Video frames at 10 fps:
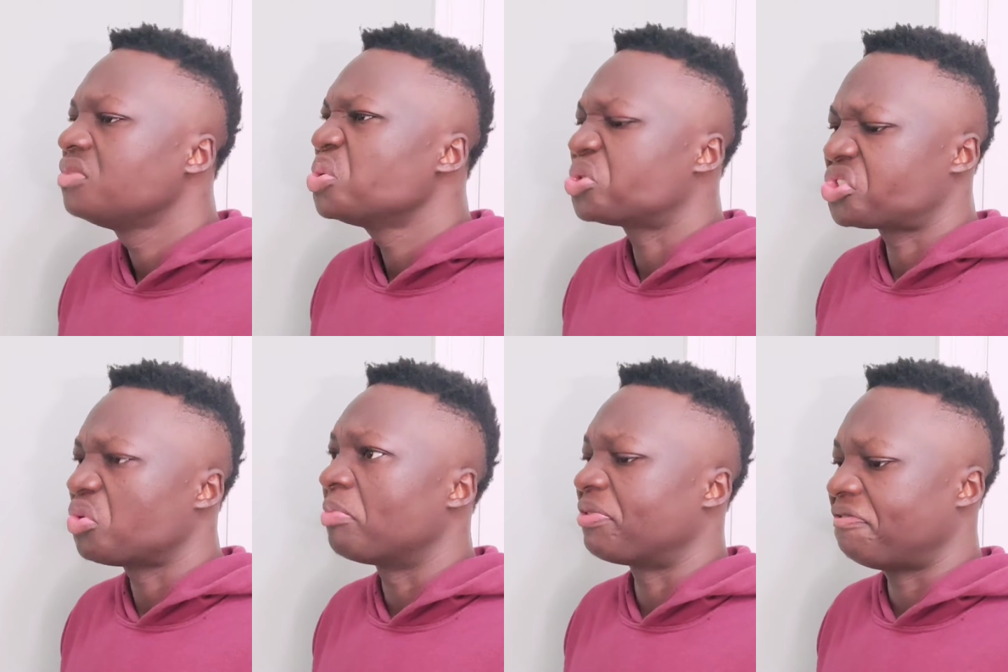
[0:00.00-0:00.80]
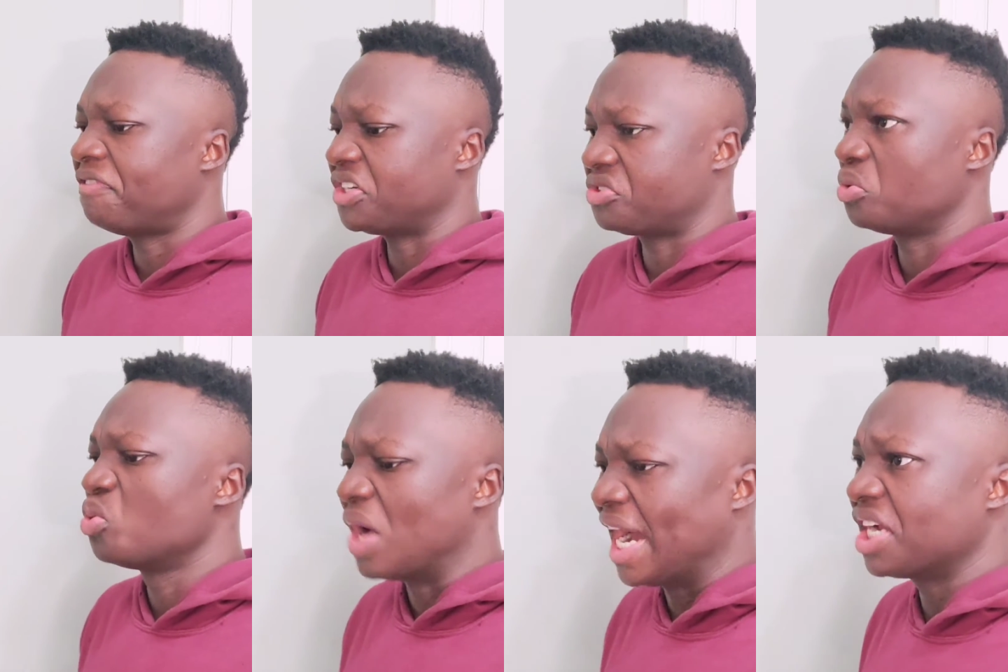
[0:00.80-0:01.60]
You are so unprofessional.
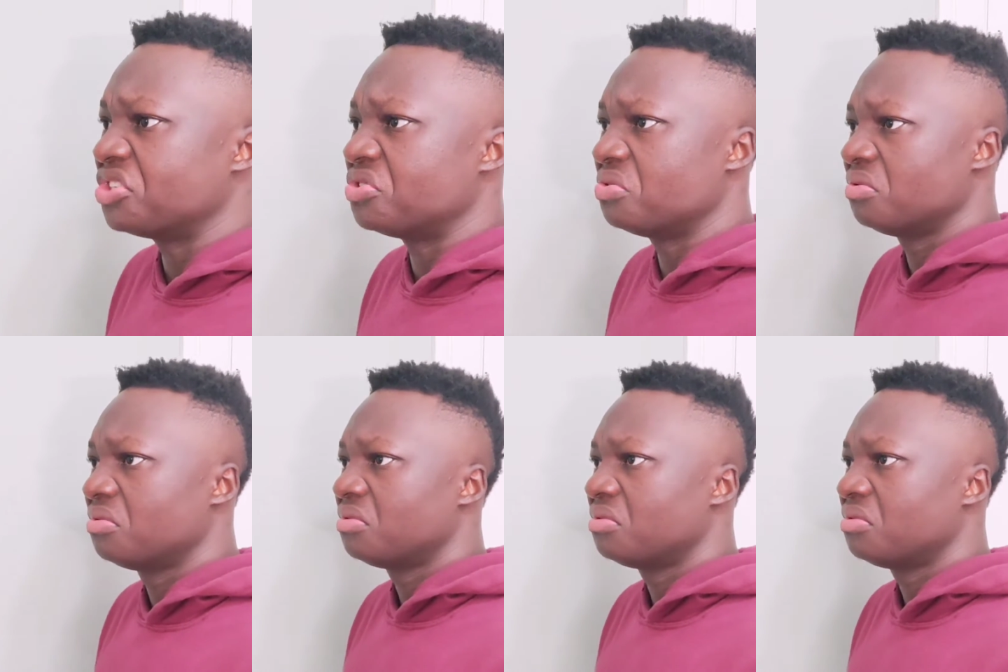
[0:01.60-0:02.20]
Who hired you?